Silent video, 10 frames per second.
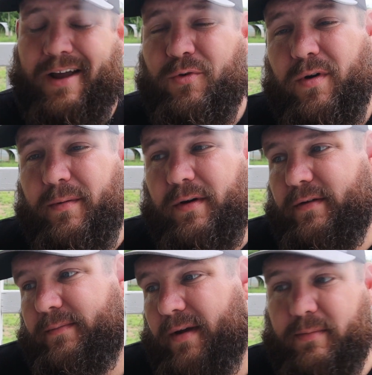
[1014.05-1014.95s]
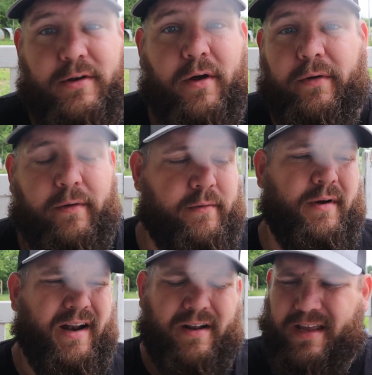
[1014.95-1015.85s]
grew up, maybe you don't
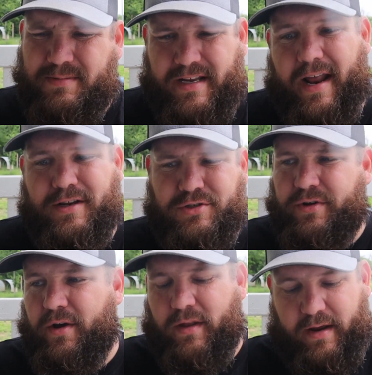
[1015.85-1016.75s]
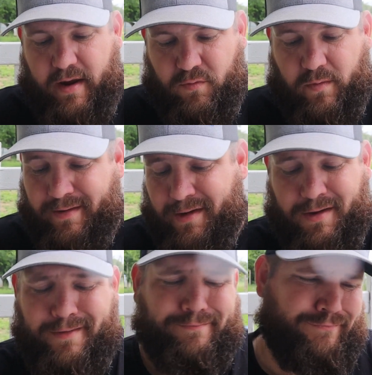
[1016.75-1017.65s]
know, and I keep saying as you know, like everyone
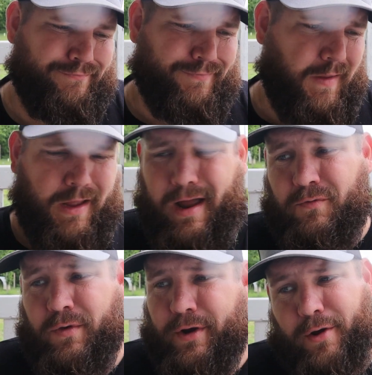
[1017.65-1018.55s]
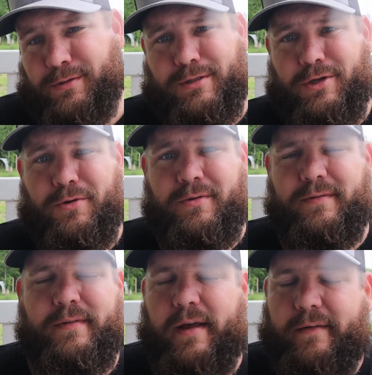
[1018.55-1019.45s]
knows you.
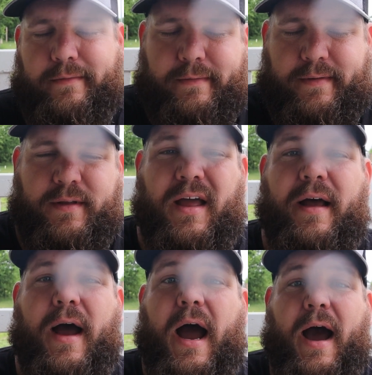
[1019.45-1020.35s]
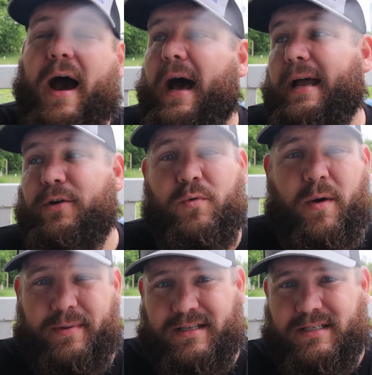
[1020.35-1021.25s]
No, I grew
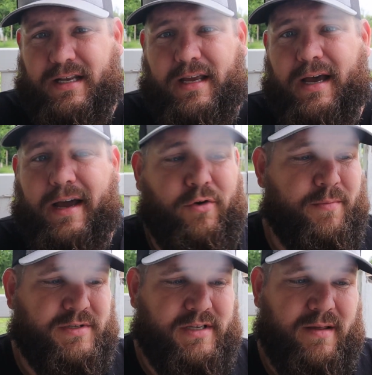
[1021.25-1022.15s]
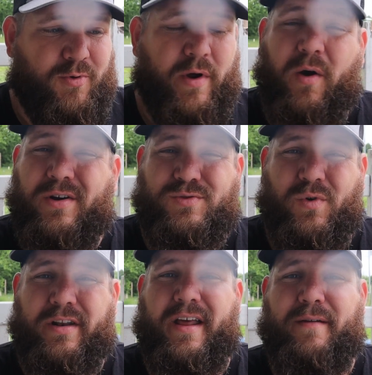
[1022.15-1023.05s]
up in the city. I grew up a city boy. Always
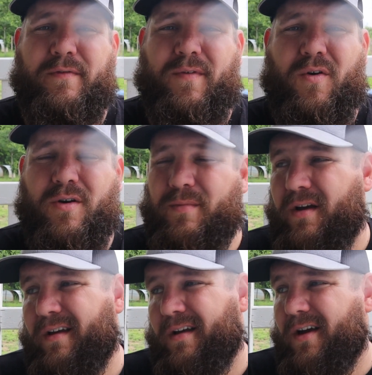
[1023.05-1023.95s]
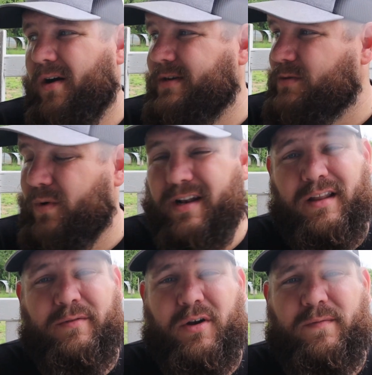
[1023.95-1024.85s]
wanted to have a farm. Always wanted to
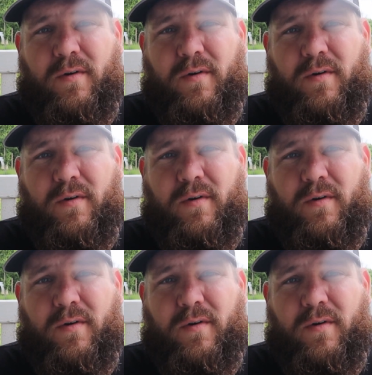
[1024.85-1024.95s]
live on a